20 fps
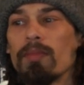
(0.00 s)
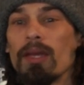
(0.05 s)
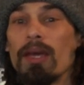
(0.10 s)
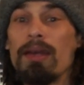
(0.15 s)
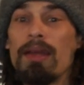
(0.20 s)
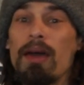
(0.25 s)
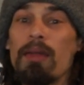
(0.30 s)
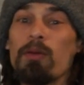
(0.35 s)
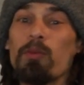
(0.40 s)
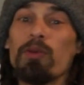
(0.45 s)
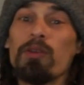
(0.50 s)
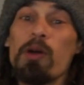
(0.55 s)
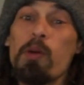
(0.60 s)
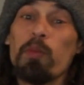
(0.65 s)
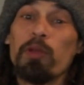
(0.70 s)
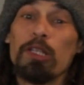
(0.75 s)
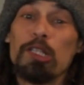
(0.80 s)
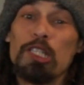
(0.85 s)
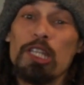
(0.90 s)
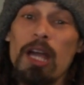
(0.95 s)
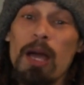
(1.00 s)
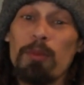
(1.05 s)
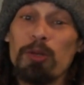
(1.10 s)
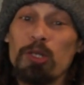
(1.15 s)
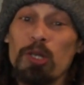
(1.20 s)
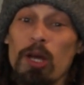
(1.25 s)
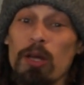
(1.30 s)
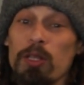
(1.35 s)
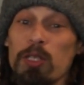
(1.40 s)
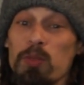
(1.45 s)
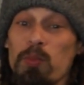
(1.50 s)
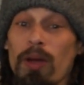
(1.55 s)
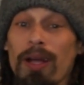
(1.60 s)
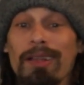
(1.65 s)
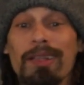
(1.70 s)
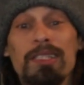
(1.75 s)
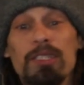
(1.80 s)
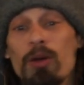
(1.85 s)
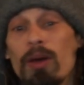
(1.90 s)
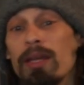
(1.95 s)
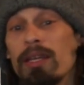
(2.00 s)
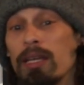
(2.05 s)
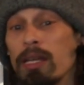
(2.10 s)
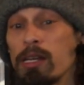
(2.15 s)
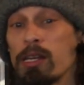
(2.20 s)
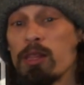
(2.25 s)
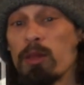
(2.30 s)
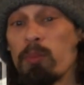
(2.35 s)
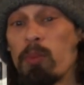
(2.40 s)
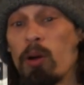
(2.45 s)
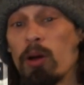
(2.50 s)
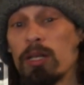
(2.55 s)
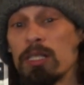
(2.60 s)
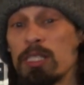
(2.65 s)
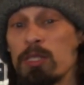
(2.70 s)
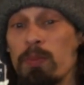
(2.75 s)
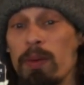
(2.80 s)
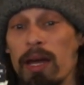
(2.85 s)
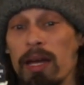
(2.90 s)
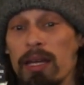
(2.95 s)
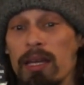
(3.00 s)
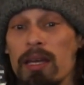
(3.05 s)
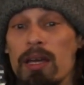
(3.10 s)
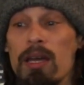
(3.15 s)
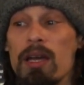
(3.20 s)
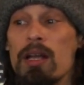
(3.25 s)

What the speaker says: And now that we're done with the geometry on this bike, let's go ahead and get into the parts spec.